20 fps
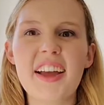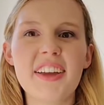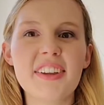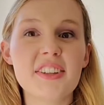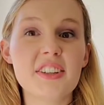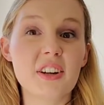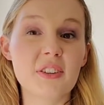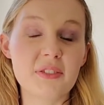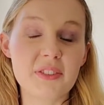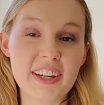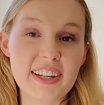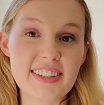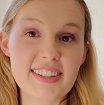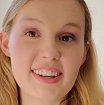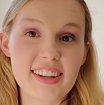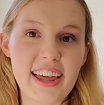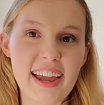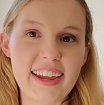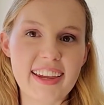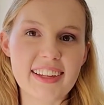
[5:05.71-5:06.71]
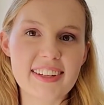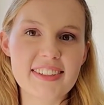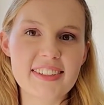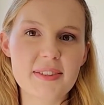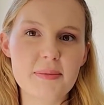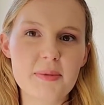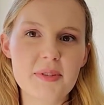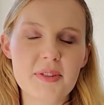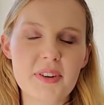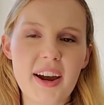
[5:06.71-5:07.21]
Don't forget to like and
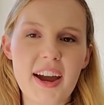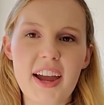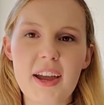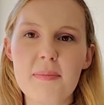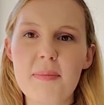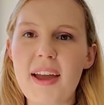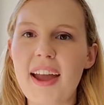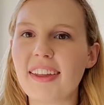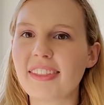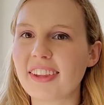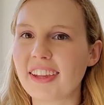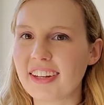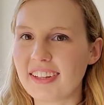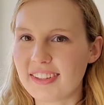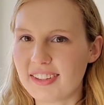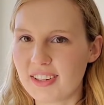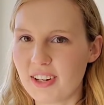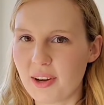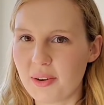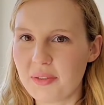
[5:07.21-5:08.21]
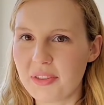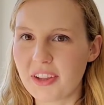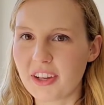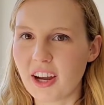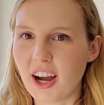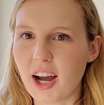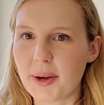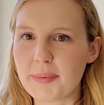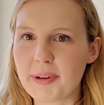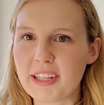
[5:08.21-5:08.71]
subscribe, and let us know in the
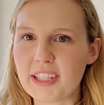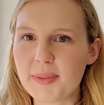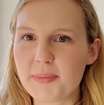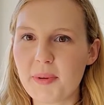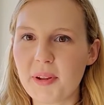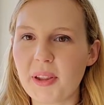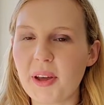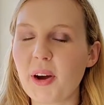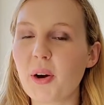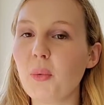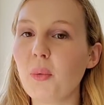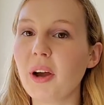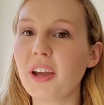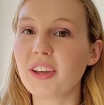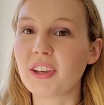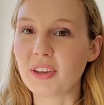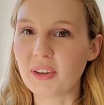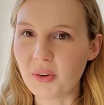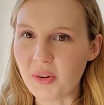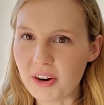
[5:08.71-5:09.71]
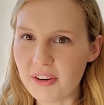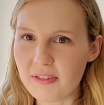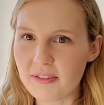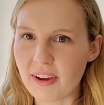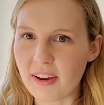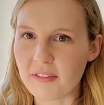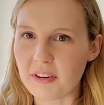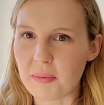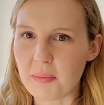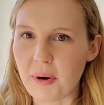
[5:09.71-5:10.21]
comments below what your
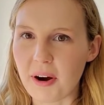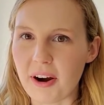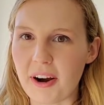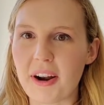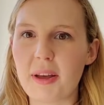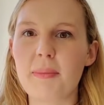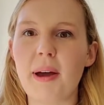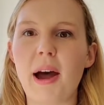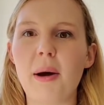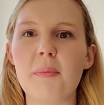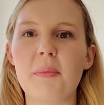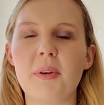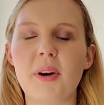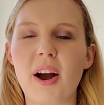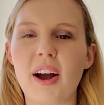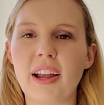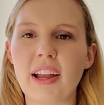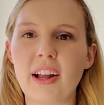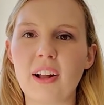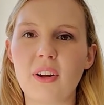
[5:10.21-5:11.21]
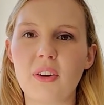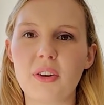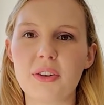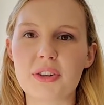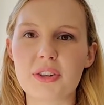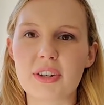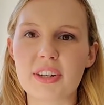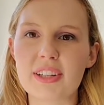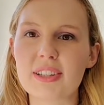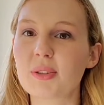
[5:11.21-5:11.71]
favorite part about Moroccan
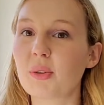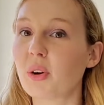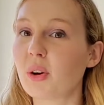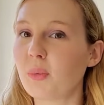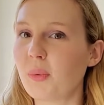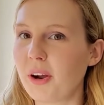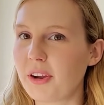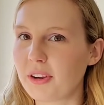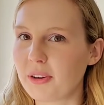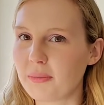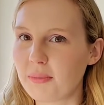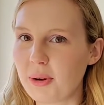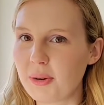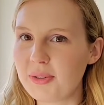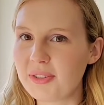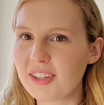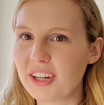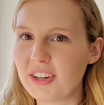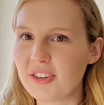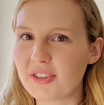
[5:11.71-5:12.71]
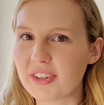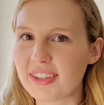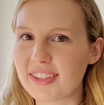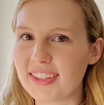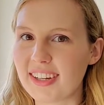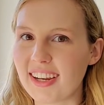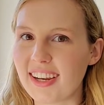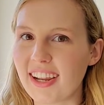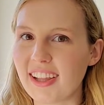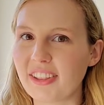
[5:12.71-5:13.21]
culture is, or what you're most
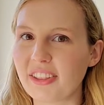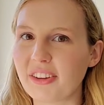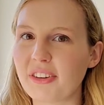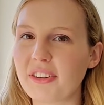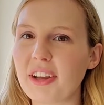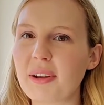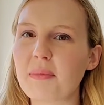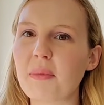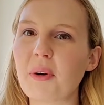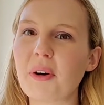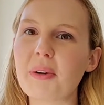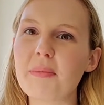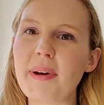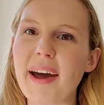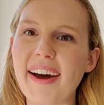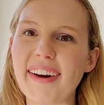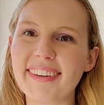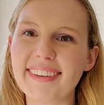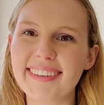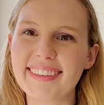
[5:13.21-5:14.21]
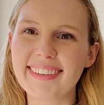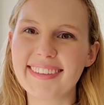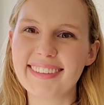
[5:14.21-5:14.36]
interested in learning more about.